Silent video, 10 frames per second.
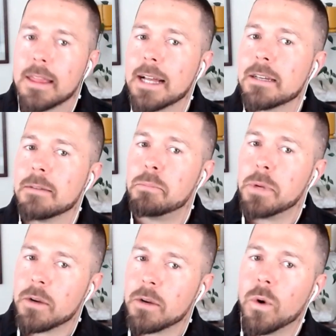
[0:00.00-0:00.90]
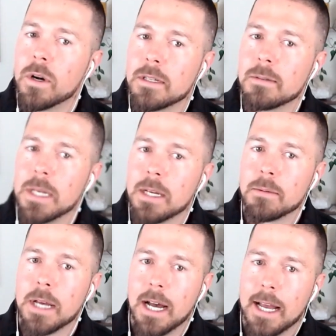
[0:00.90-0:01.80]
That's a big one to be
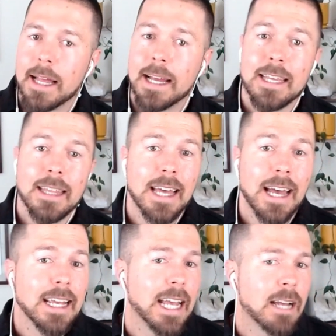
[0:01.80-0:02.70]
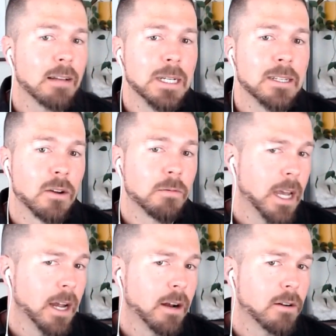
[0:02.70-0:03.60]
able to highlight that that can be self
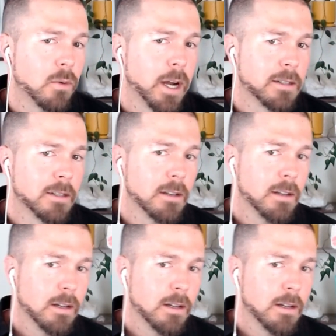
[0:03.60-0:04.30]
care, correct?